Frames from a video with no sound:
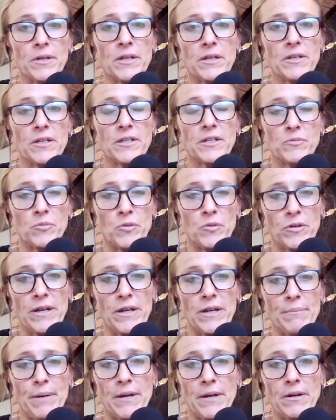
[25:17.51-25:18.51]
It will
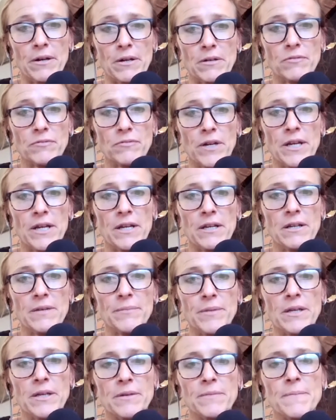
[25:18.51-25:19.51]
get better, right? I
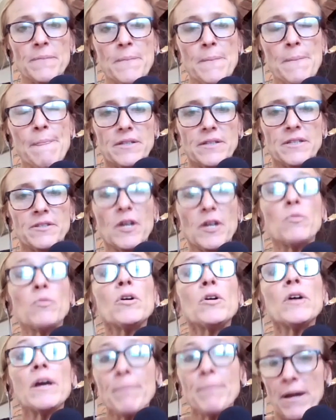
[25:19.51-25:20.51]
mean, it
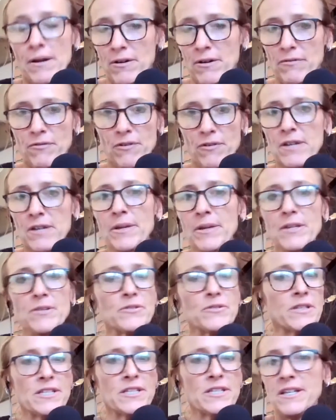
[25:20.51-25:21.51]
will get better for anybody
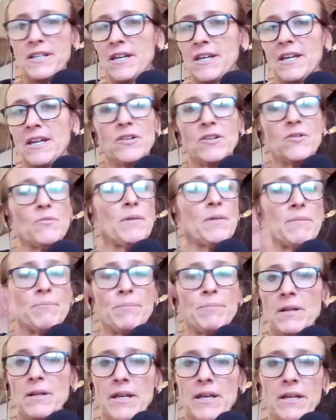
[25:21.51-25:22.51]
who's listening who might
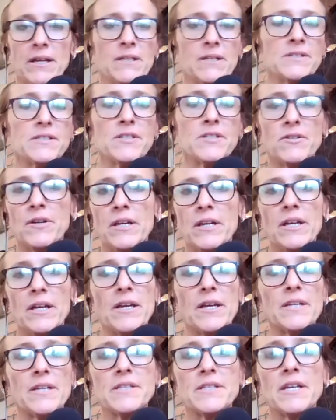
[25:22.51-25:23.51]
be like considering
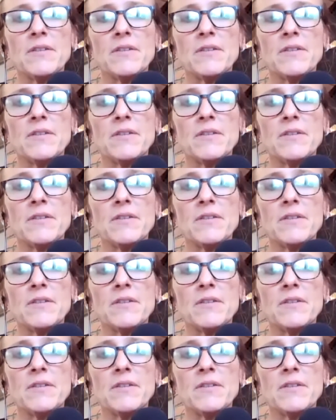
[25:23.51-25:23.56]
it.